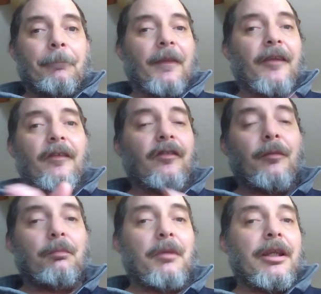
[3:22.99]
That
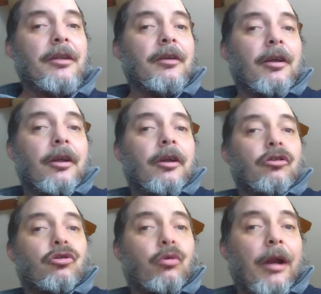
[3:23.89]
doesn't mean
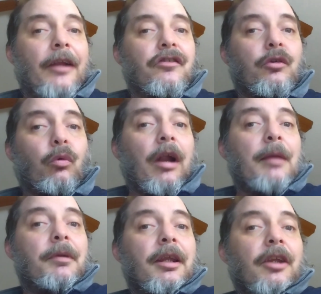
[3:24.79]

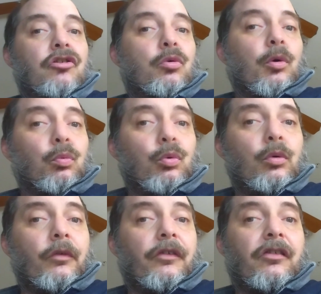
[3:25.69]
transcribe it into a
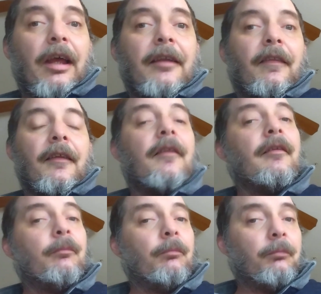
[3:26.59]
rule set
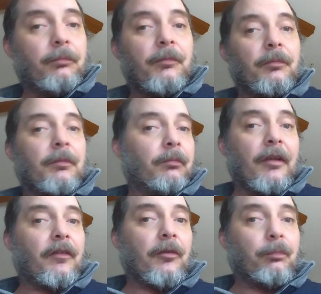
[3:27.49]

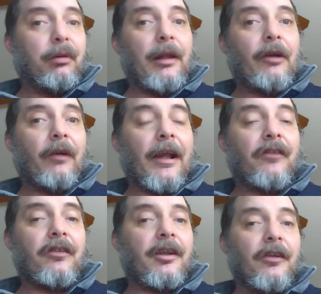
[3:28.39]
that the player
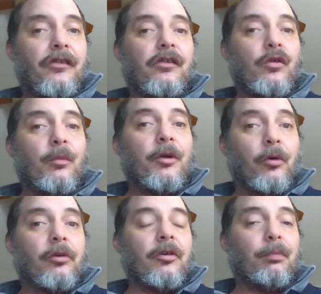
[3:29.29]
has to consume in
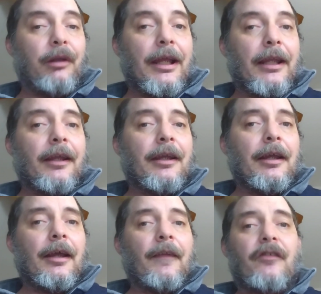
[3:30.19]
order to play.
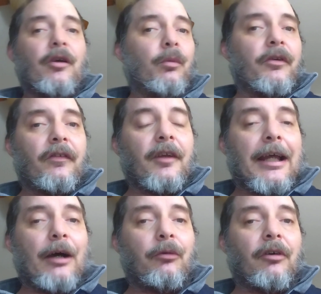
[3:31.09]
That's always the
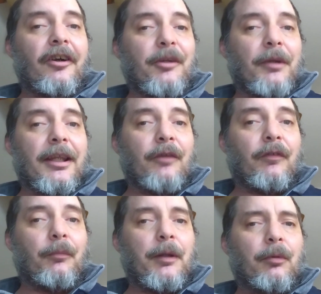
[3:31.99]
counter argument I get
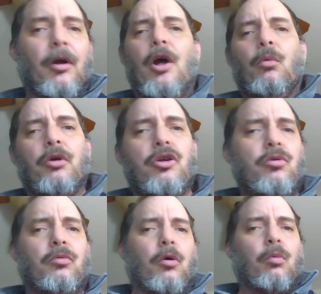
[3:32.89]
from people. Well,
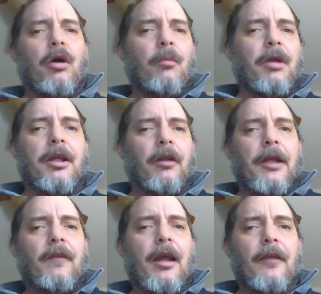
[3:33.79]
you don't want to make it
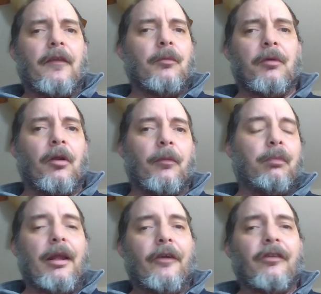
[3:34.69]
like that. Then the
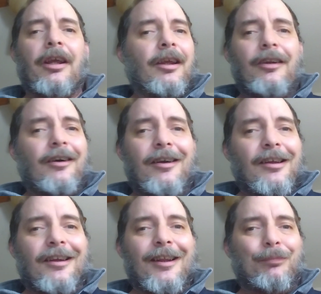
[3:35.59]
players.
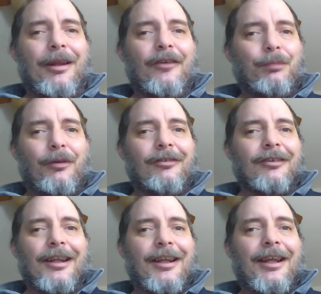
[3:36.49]
No. The players
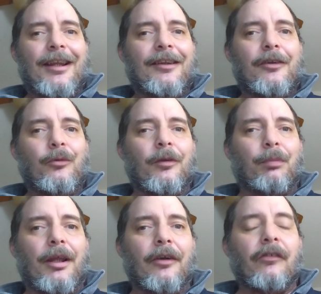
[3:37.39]
bullshit. They ain't got nothing to do with the
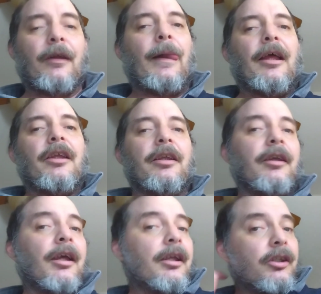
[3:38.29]
players.
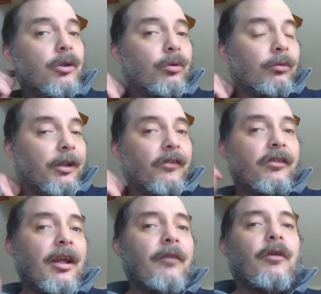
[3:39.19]
You
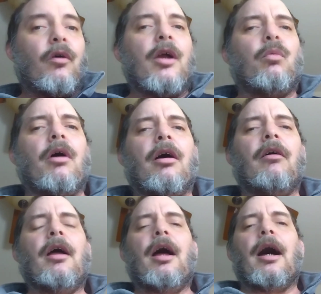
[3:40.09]
instead of going,
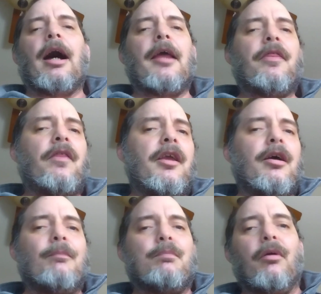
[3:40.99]
well, I think
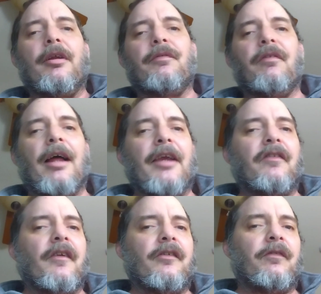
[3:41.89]
a bullet flies
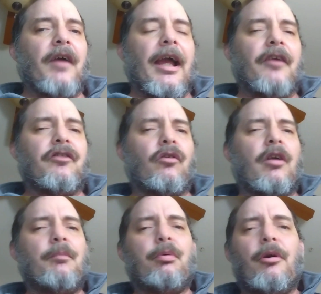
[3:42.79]
this fast, or
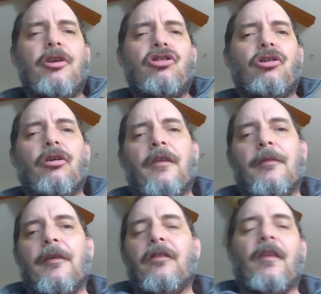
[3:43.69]
I'm pretty sure
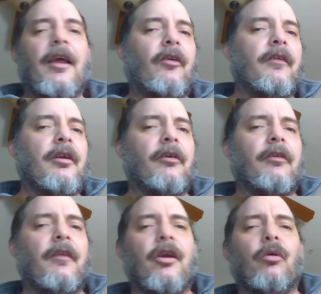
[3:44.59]
that this, that, or the other
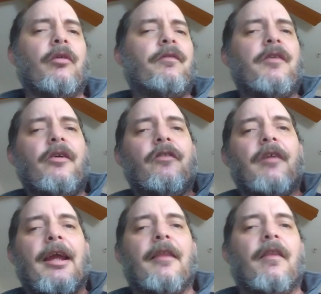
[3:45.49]
thing, or it feels
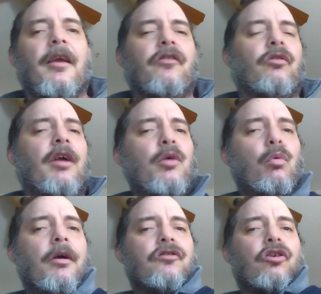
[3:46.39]
like this, or I
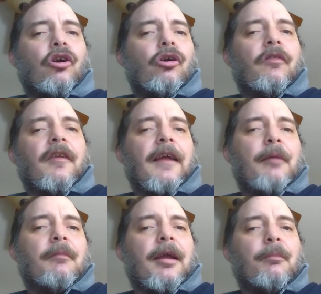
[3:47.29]
once heard that
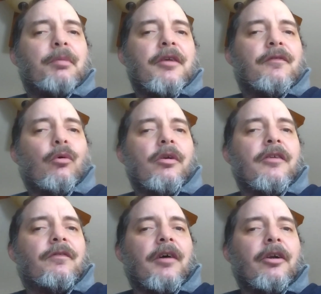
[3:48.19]

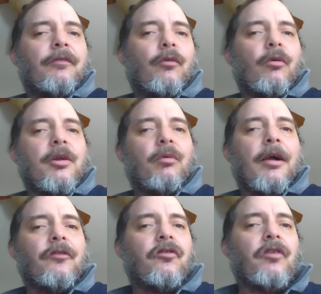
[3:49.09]
MP40s fire 40
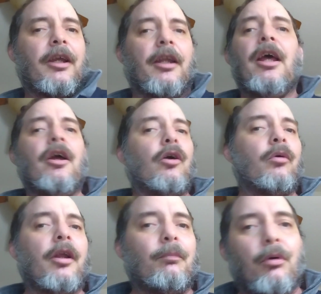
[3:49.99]
rounds a second. Go
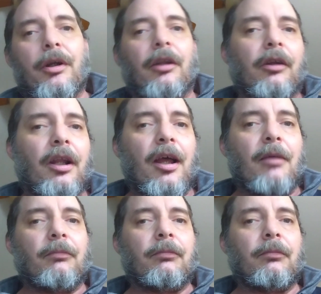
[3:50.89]
get a book and look it
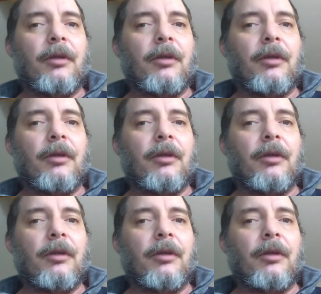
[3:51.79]
up.